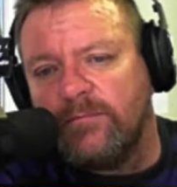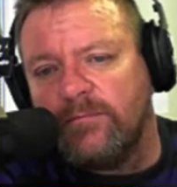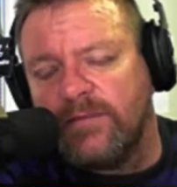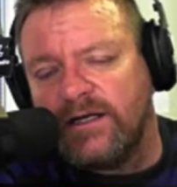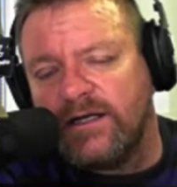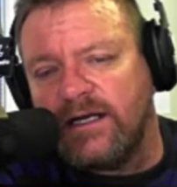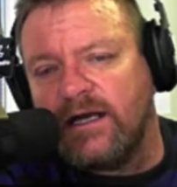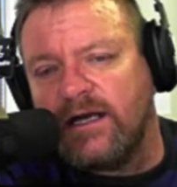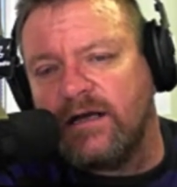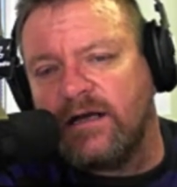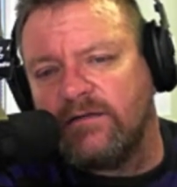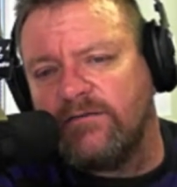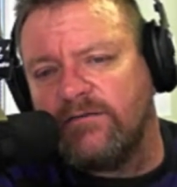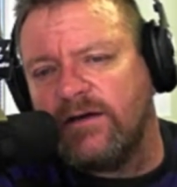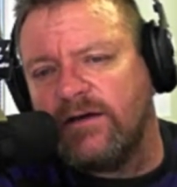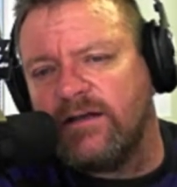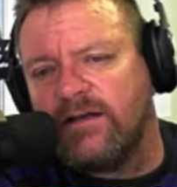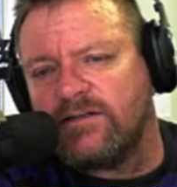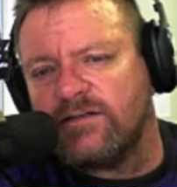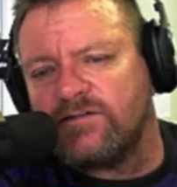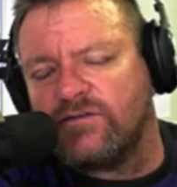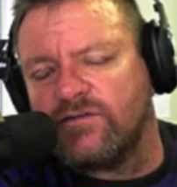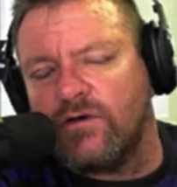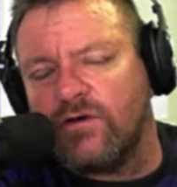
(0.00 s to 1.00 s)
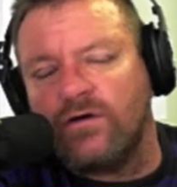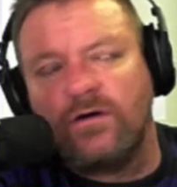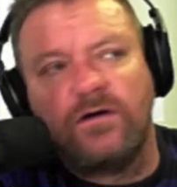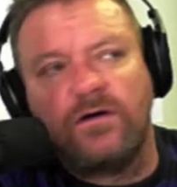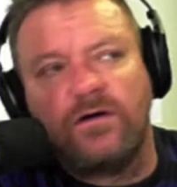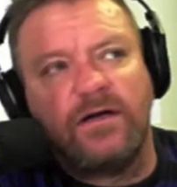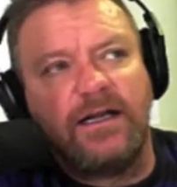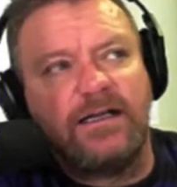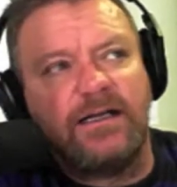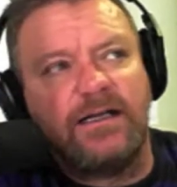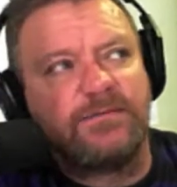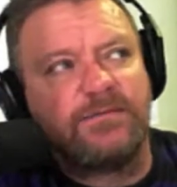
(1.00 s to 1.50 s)
But yeah, very
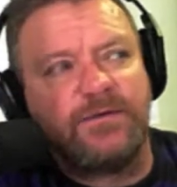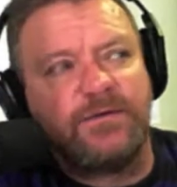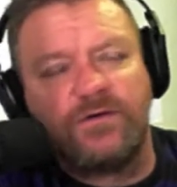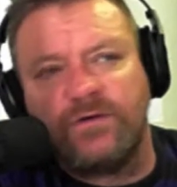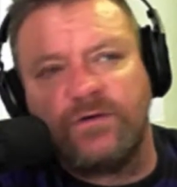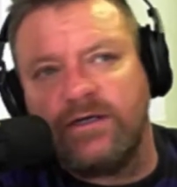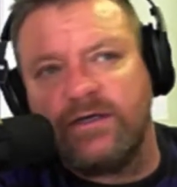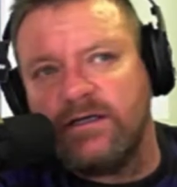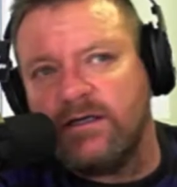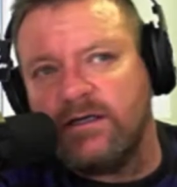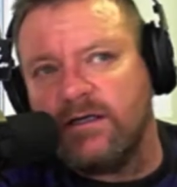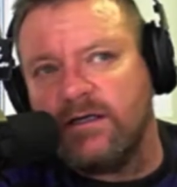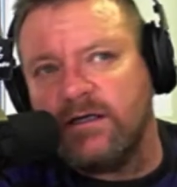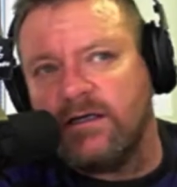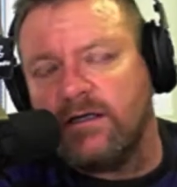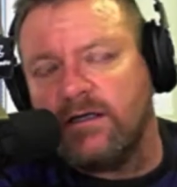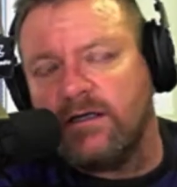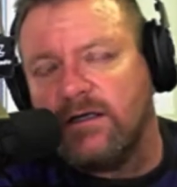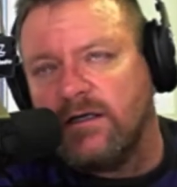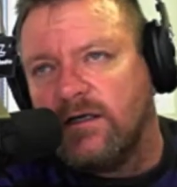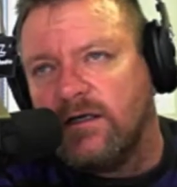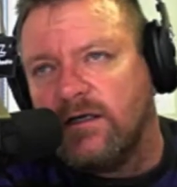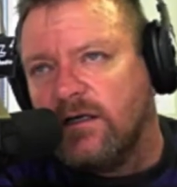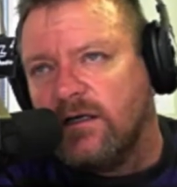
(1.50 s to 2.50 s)
strong links between